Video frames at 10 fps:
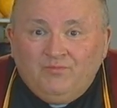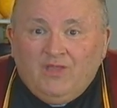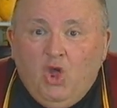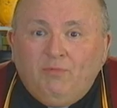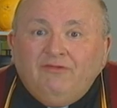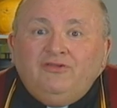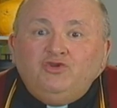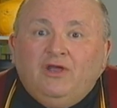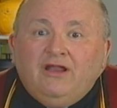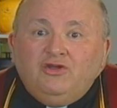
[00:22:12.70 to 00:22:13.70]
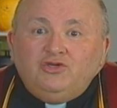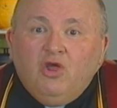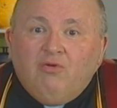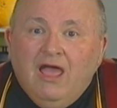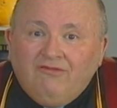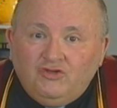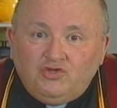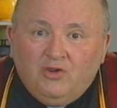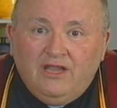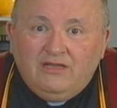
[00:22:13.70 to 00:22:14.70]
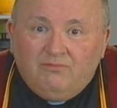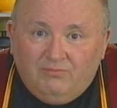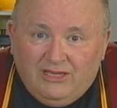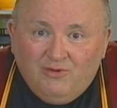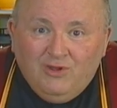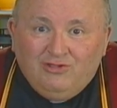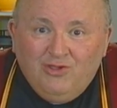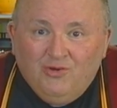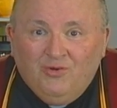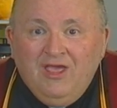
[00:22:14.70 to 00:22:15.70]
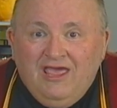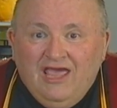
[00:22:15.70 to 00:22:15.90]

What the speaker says: Hope you've enjoyed our show. I've enjoyed being with you